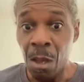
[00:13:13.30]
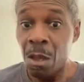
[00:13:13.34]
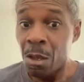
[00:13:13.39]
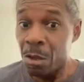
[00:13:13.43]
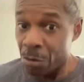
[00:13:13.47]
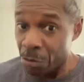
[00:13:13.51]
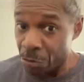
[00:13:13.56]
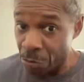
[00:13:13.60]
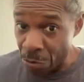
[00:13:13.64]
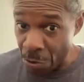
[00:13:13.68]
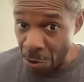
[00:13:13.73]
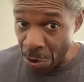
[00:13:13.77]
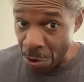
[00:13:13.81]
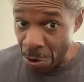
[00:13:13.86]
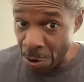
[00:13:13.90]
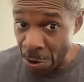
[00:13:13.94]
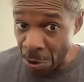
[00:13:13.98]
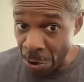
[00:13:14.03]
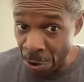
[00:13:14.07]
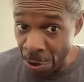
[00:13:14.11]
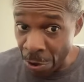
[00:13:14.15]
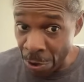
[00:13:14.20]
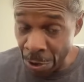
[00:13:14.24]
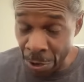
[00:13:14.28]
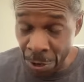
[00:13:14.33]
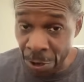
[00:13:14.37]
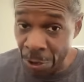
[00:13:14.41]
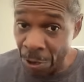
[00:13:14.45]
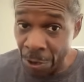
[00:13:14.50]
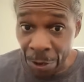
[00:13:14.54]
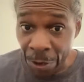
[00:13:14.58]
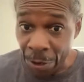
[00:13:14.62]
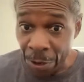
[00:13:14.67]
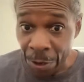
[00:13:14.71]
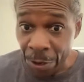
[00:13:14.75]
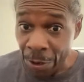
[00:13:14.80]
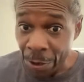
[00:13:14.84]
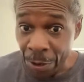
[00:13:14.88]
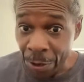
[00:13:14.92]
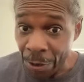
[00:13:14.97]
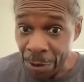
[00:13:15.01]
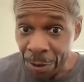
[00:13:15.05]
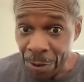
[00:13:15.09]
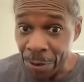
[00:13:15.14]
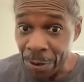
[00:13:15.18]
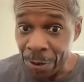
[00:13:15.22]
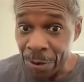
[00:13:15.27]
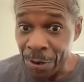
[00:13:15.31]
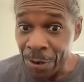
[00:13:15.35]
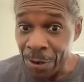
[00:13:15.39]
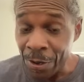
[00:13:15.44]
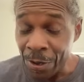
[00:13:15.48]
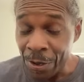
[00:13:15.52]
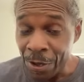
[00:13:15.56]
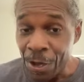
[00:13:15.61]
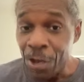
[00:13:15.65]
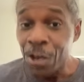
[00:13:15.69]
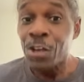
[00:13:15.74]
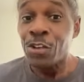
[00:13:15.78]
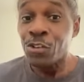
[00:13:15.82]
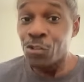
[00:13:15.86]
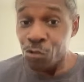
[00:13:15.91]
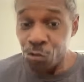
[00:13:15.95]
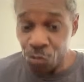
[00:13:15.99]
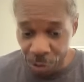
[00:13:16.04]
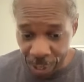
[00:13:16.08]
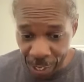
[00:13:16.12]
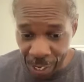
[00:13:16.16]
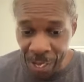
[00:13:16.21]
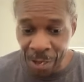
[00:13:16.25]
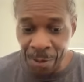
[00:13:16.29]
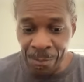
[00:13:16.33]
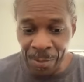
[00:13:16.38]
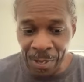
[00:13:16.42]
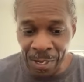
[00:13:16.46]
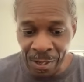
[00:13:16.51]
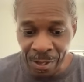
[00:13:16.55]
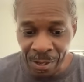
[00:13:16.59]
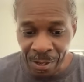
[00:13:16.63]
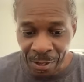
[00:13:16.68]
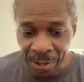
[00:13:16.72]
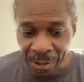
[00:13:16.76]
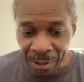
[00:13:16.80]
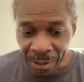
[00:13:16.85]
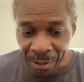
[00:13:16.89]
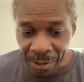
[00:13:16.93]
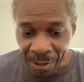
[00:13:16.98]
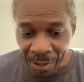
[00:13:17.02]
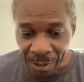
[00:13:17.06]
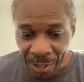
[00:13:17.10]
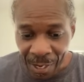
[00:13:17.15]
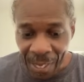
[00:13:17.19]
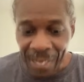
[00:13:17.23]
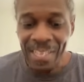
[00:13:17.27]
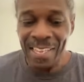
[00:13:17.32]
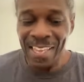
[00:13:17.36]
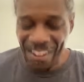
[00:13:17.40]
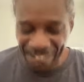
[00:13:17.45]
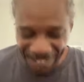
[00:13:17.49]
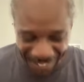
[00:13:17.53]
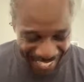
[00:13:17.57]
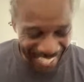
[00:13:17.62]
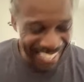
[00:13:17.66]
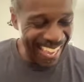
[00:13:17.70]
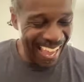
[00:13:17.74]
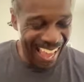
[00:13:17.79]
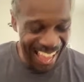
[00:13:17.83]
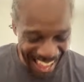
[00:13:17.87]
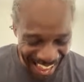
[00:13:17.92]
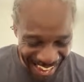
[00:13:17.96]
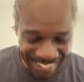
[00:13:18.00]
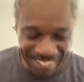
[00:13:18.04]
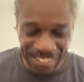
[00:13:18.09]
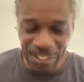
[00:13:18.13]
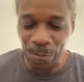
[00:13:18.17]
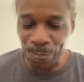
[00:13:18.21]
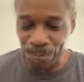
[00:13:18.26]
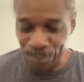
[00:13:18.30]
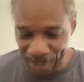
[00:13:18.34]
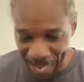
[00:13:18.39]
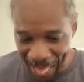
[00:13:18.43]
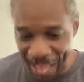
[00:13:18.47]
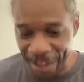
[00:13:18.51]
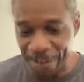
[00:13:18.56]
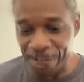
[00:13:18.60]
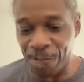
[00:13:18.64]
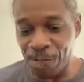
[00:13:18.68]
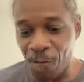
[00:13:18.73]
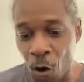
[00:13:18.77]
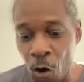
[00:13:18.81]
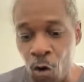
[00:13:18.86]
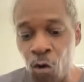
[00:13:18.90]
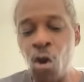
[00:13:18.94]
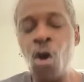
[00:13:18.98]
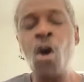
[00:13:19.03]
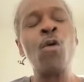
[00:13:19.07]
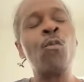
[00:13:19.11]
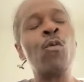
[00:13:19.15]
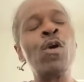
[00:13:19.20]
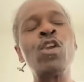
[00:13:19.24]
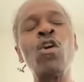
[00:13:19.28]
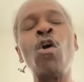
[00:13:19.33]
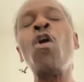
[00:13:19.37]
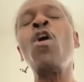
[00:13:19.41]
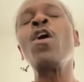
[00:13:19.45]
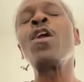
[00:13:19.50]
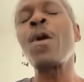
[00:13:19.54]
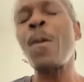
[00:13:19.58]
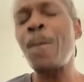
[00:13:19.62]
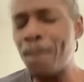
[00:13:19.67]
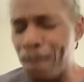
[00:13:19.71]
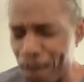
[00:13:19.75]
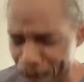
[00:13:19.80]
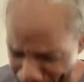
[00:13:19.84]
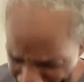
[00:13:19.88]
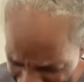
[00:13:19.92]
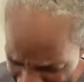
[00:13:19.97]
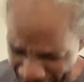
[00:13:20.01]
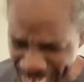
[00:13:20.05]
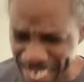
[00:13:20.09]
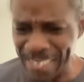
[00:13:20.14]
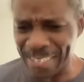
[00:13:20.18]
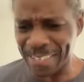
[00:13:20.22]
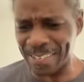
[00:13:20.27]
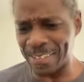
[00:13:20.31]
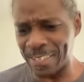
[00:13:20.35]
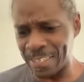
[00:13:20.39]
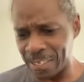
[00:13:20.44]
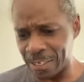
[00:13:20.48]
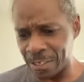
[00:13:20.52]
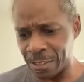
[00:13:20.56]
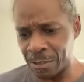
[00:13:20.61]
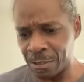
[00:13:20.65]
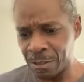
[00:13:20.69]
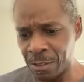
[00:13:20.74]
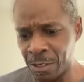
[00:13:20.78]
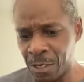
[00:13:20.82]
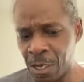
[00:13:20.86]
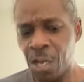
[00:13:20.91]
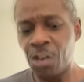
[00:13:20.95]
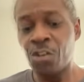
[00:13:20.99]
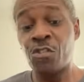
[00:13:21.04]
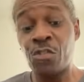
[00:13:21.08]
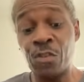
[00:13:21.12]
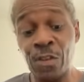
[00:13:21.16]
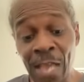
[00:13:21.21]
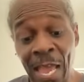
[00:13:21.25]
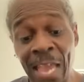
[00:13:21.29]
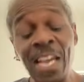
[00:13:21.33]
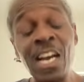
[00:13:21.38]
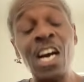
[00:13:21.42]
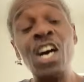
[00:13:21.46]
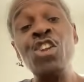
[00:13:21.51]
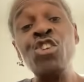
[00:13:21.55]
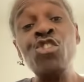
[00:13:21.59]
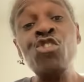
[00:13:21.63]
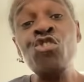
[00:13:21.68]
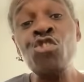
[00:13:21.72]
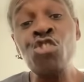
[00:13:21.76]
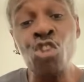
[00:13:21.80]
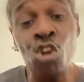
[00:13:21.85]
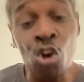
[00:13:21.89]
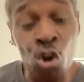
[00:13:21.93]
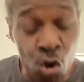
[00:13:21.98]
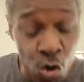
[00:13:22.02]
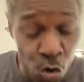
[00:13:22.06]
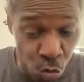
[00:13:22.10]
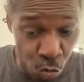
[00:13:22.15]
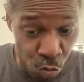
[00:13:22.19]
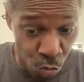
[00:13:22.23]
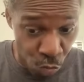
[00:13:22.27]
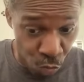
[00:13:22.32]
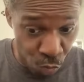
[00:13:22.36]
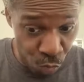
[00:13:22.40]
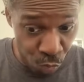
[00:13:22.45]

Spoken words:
Yeah. Do you hear me? Giving cash to black folk would automatically create a new